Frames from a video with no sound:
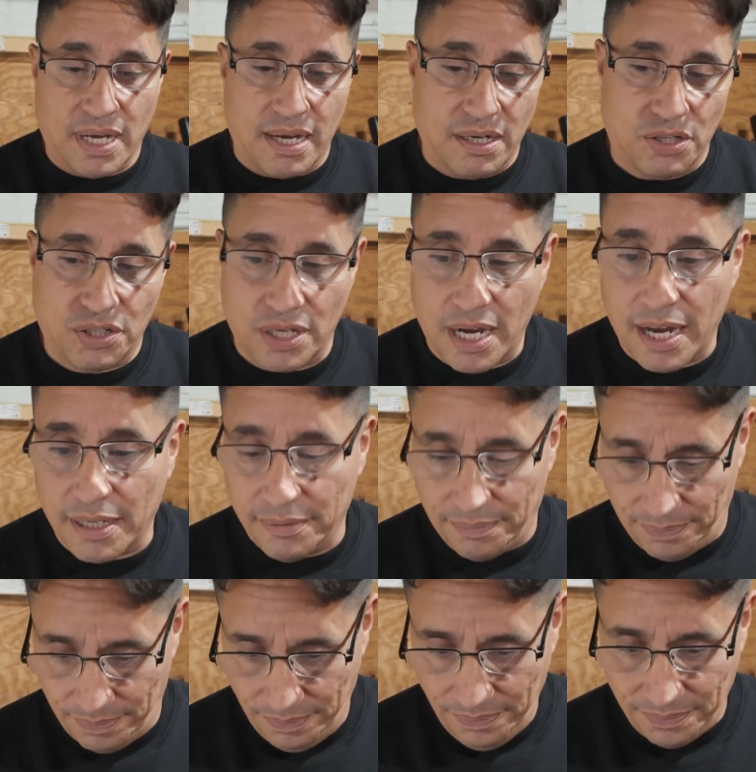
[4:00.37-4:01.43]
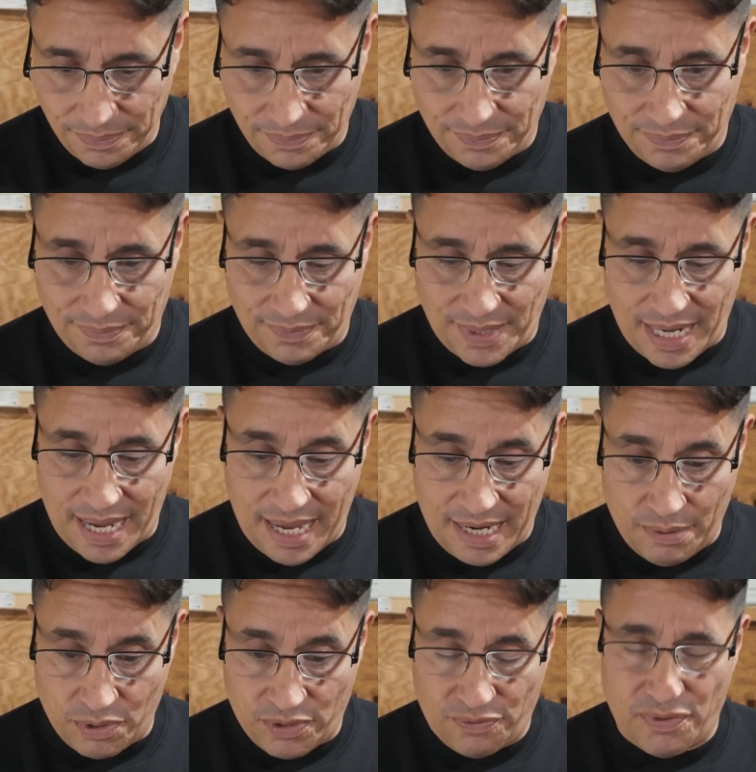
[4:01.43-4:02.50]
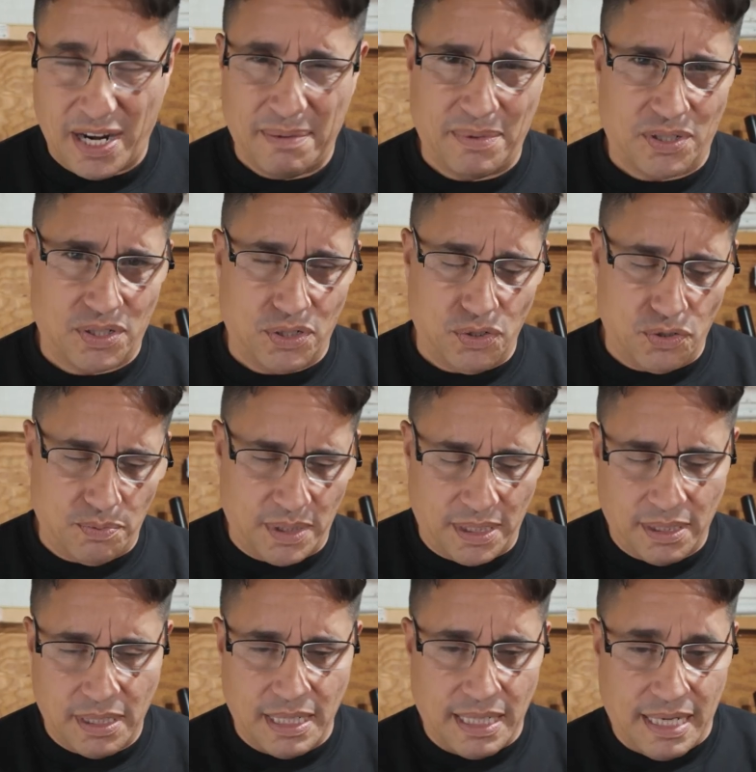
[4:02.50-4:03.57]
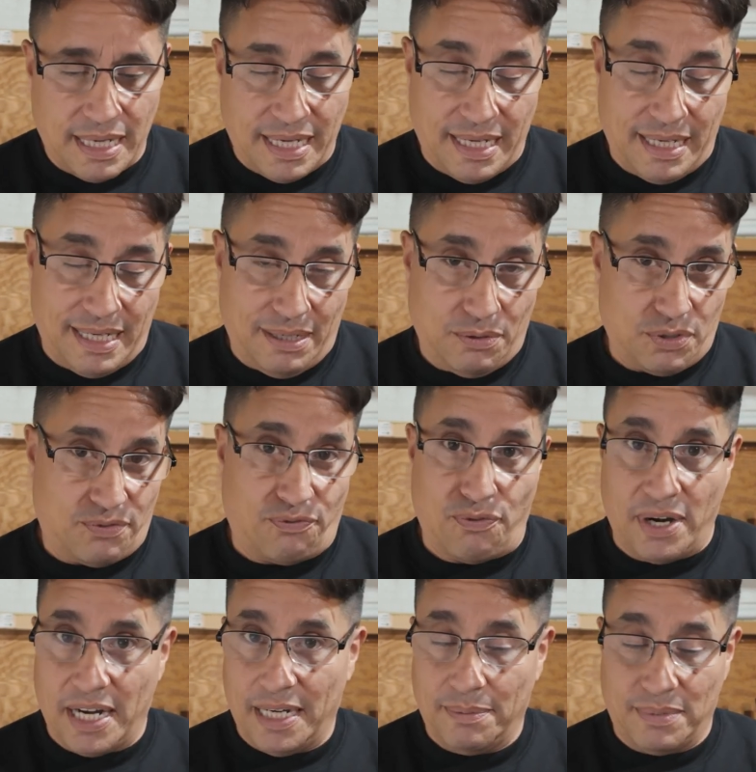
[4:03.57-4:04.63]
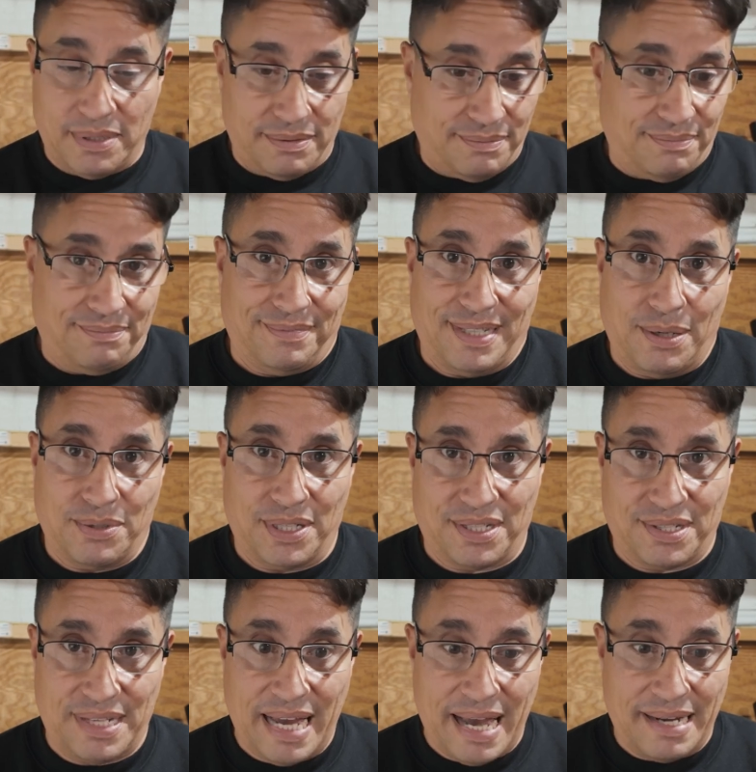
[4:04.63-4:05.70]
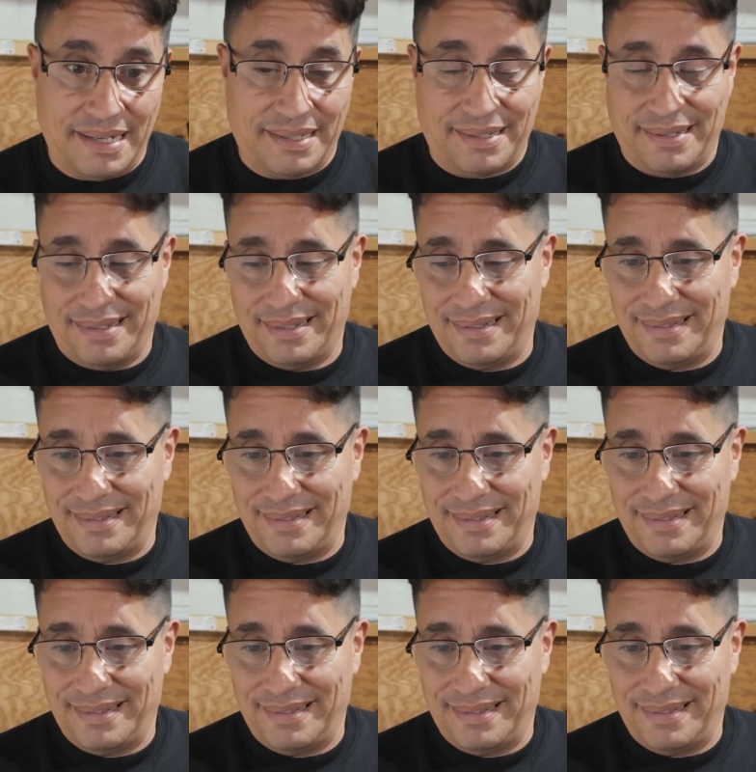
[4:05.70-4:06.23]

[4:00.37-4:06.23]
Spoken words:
kind of shot, and it was framed, excuse me. It was framed. I was ecstatic.